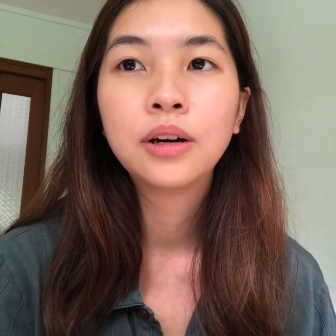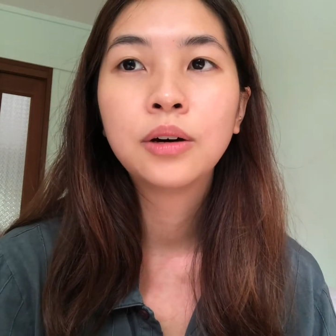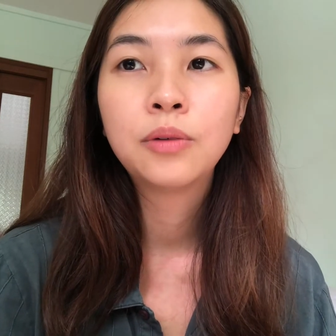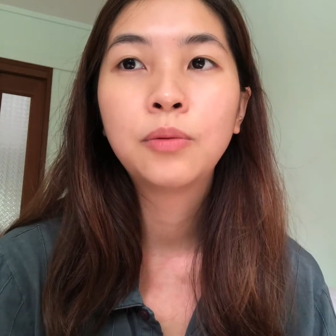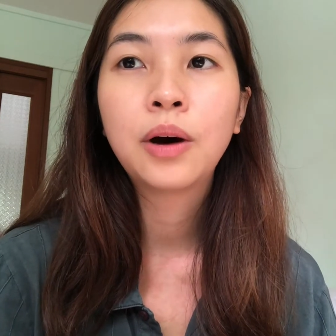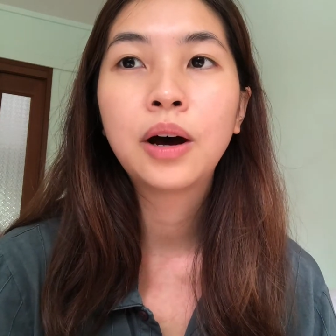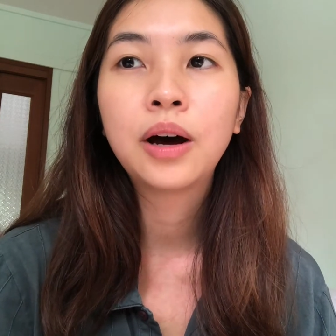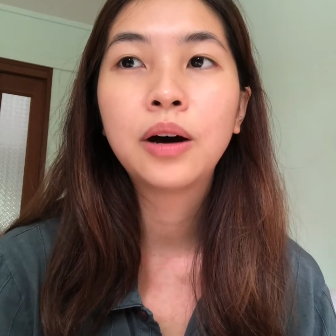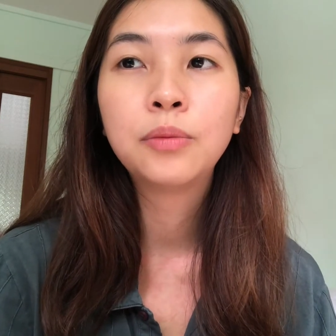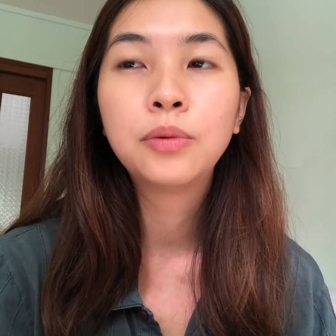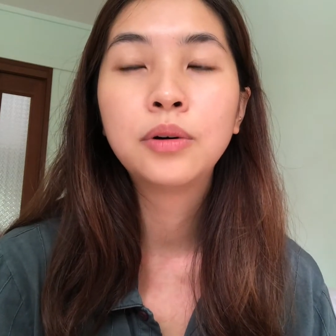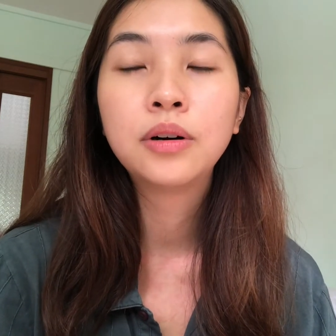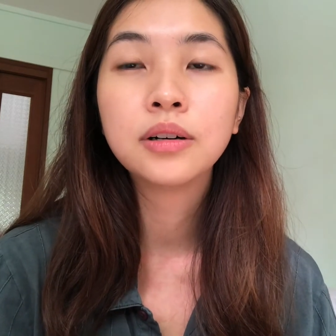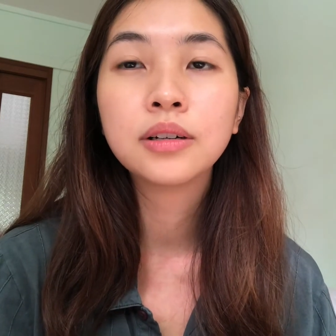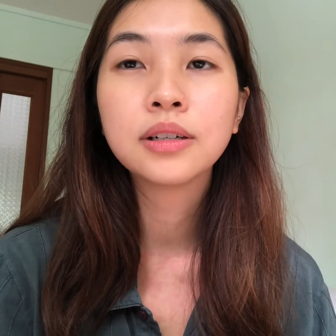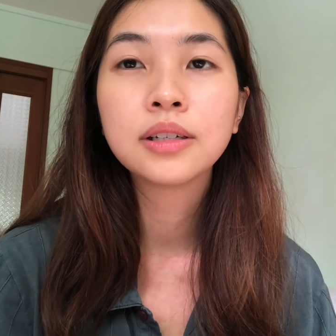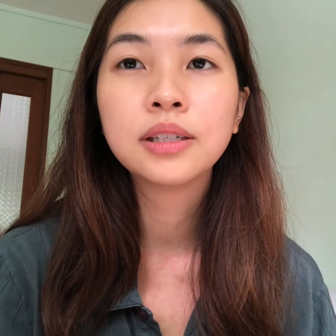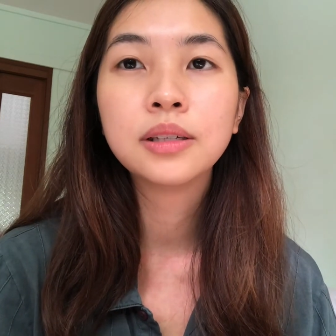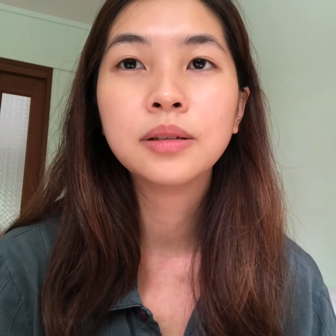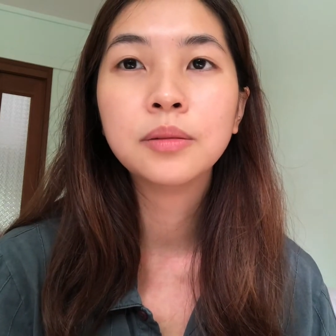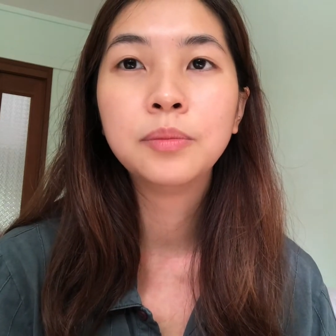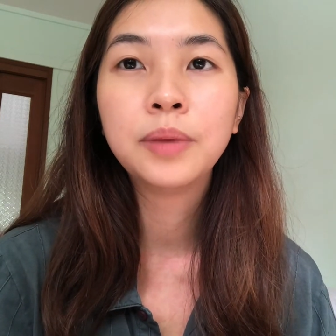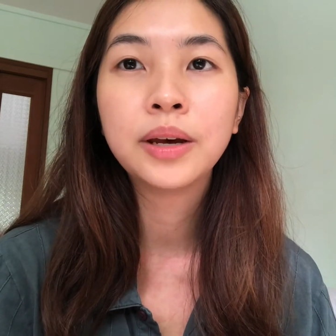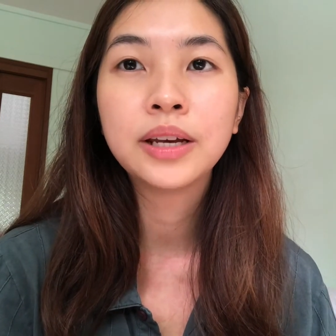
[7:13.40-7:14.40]
what
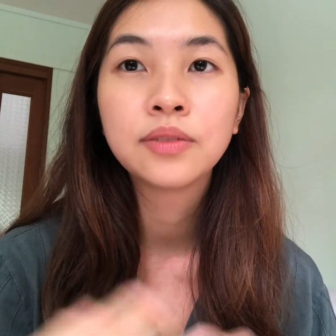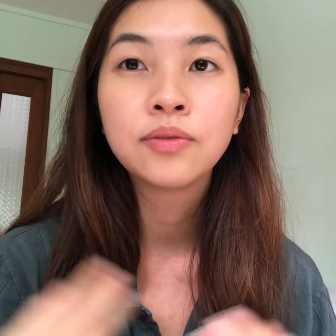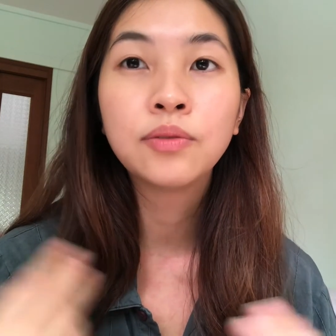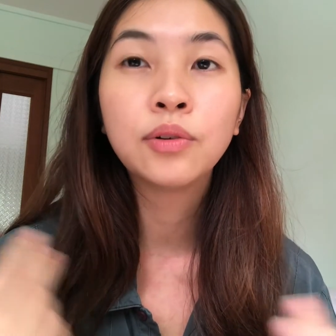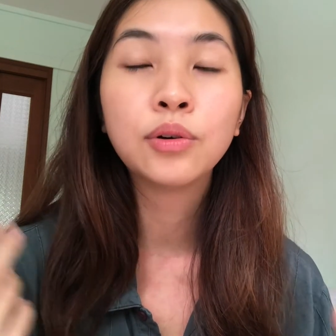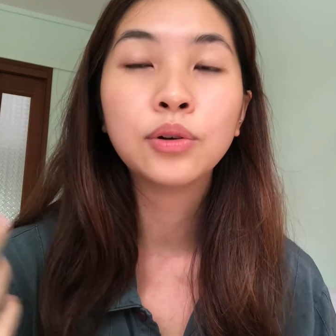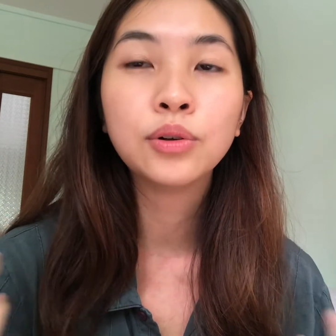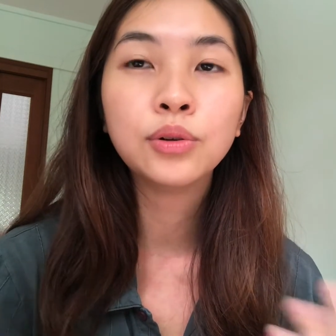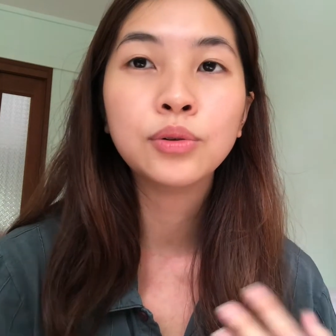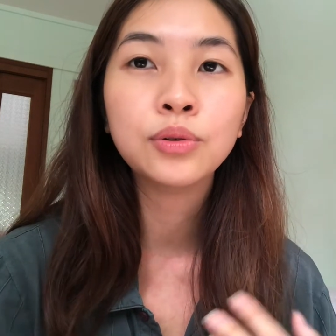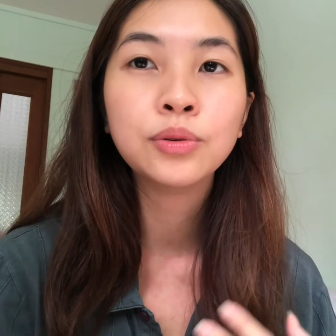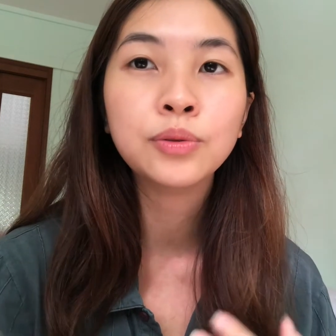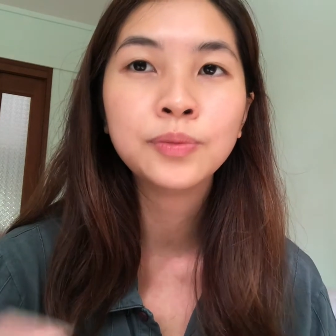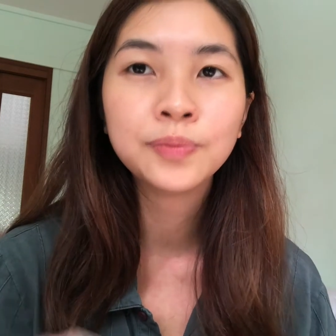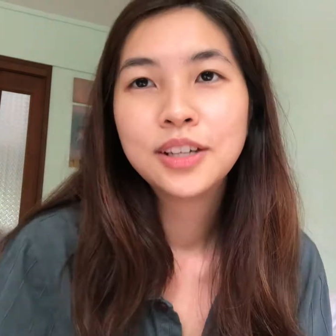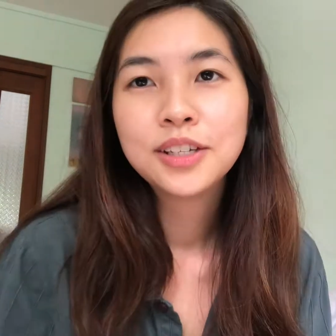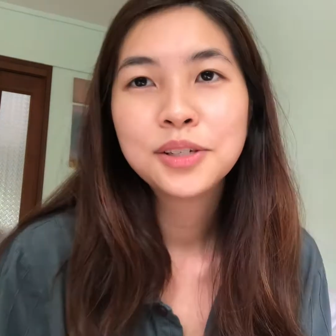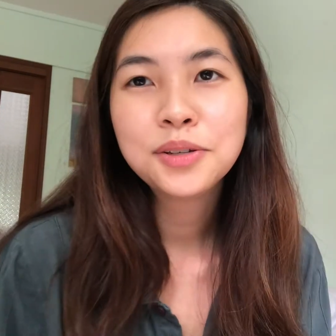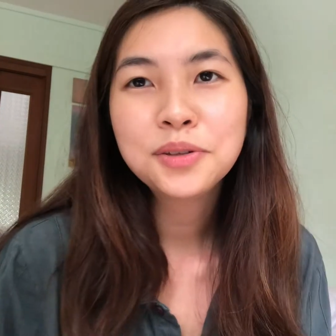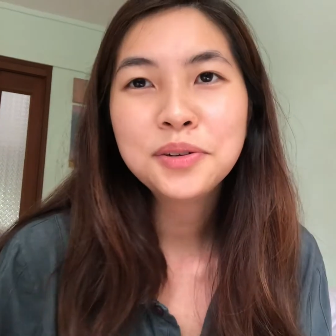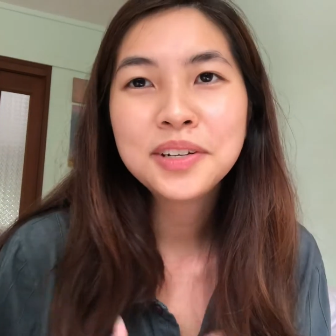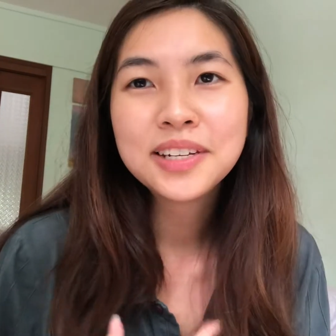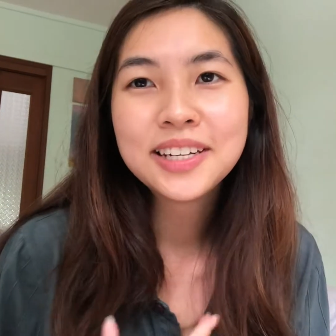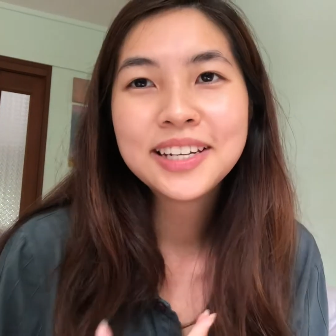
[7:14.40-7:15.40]
works best for you.
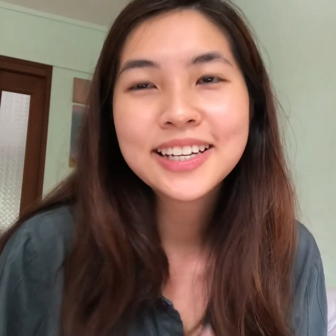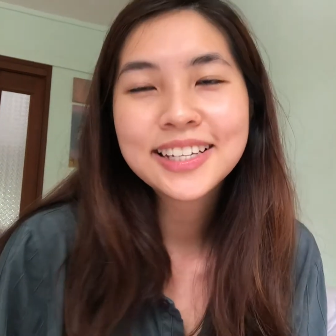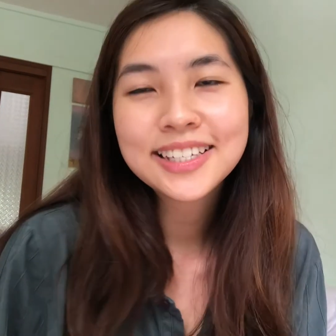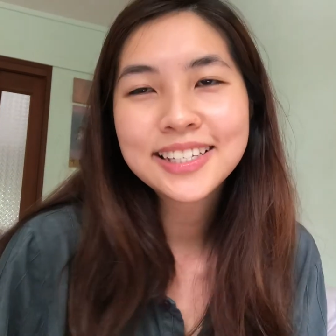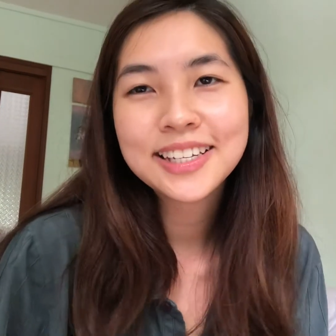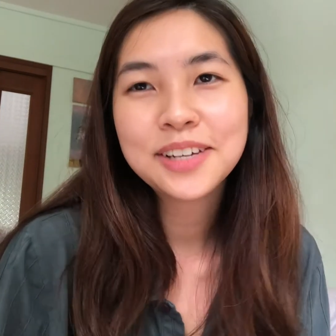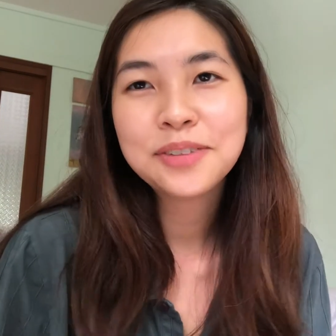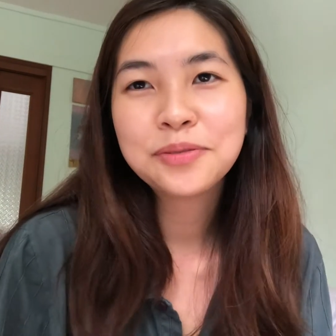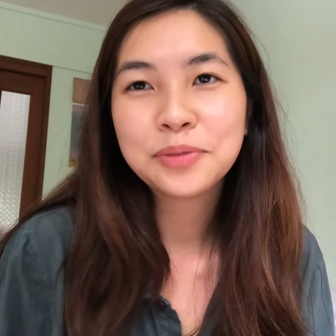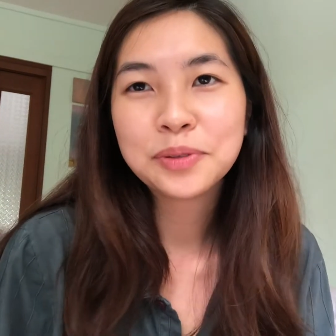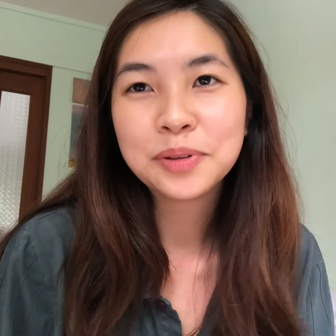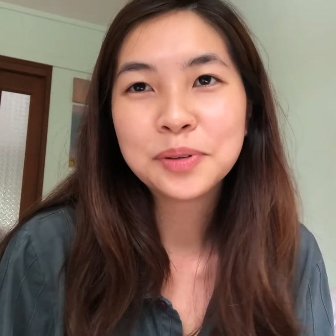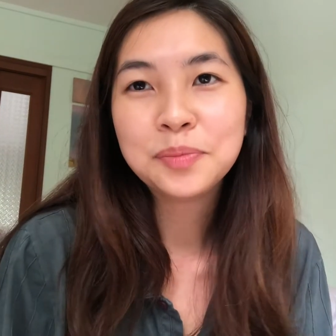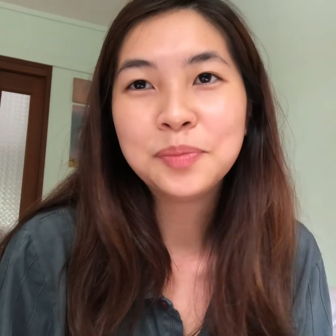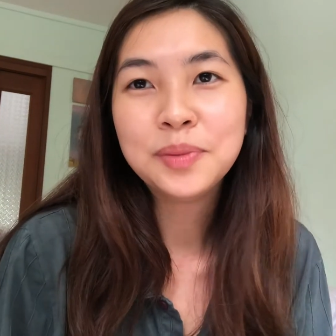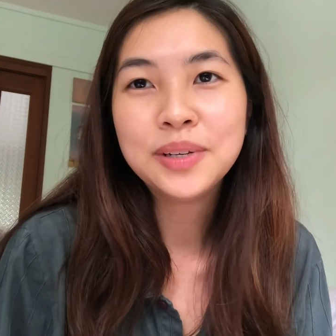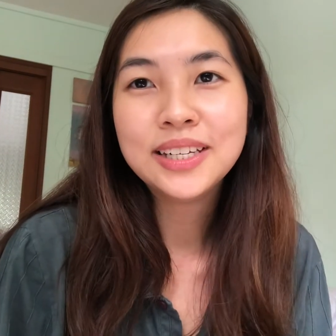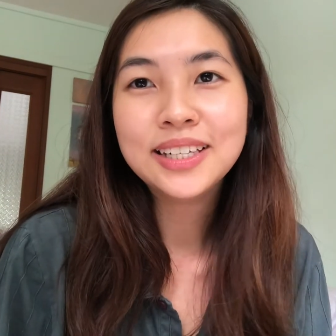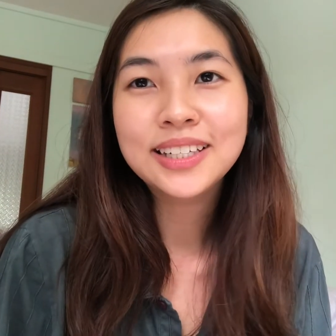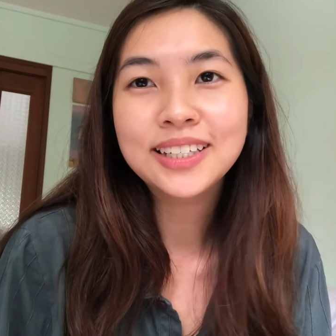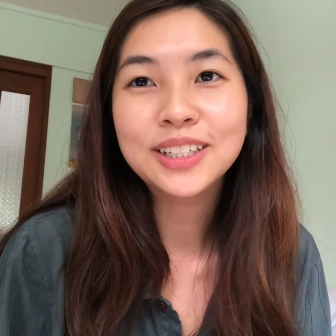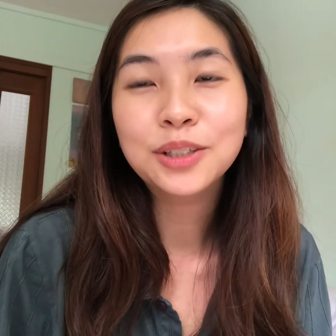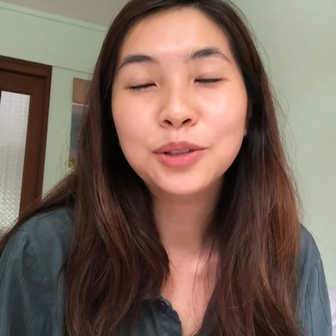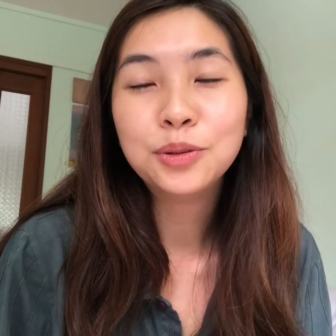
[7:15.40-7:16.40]
So the next thing would
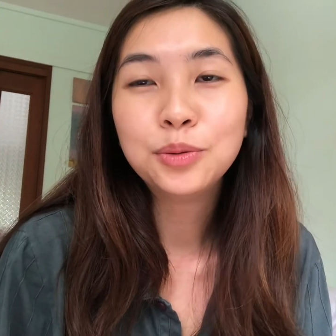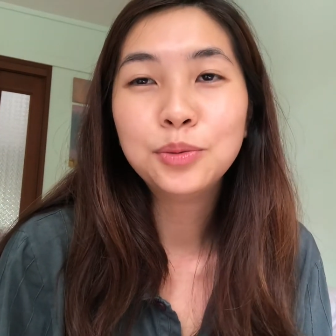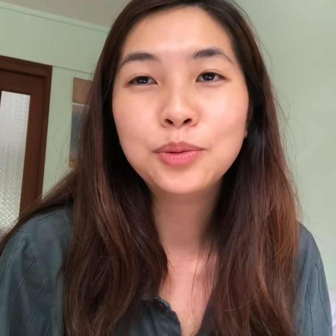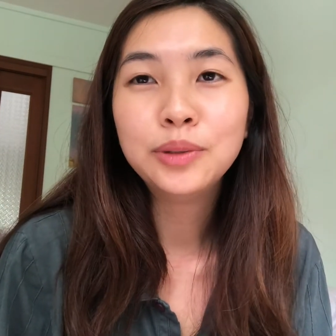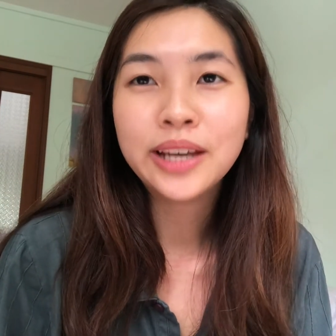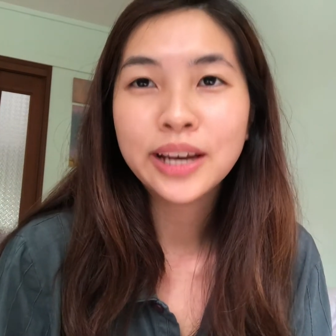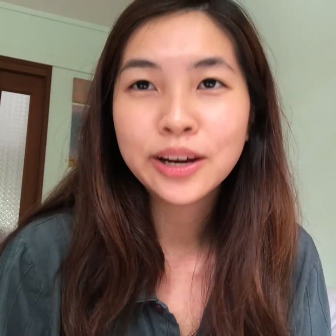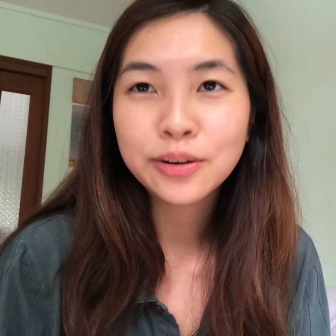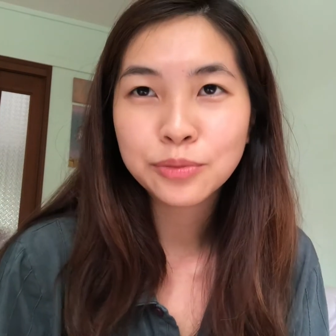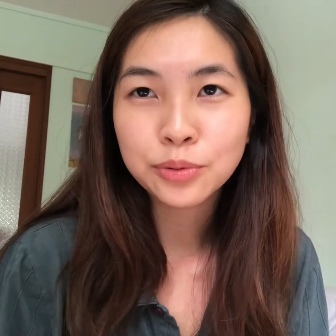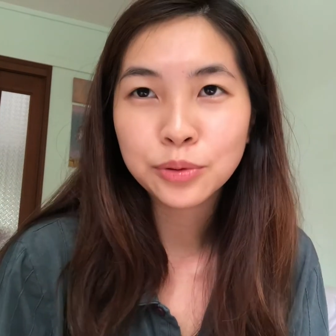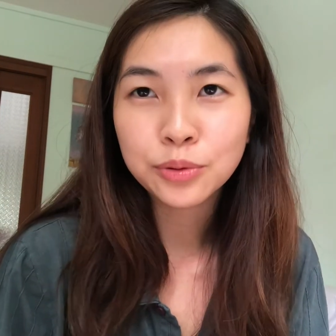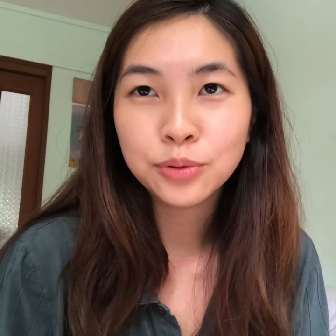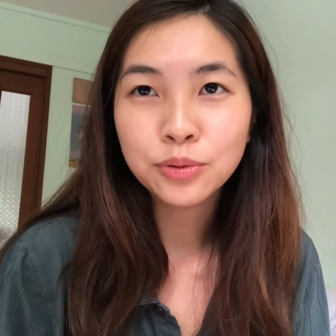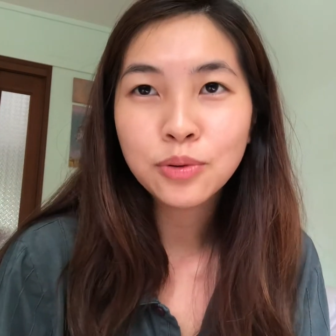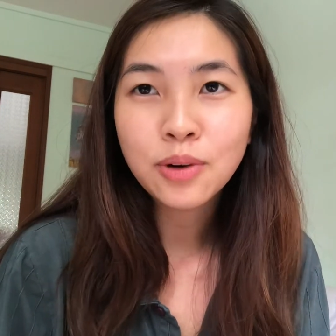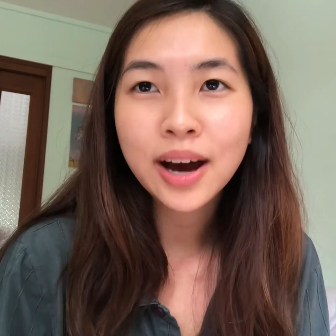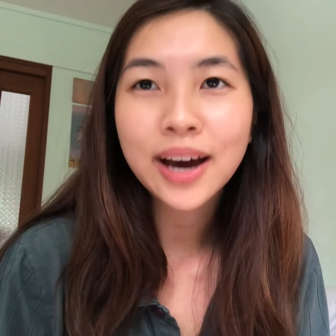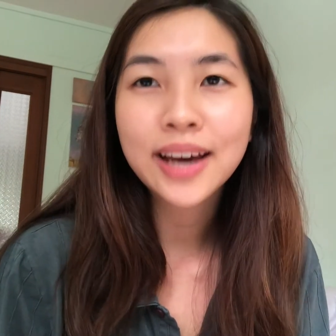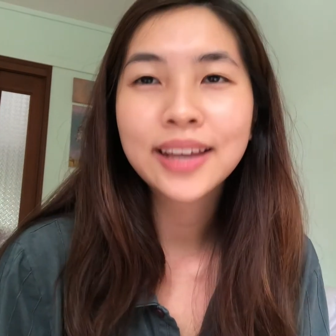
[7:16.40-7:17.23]
be the 2-day rule.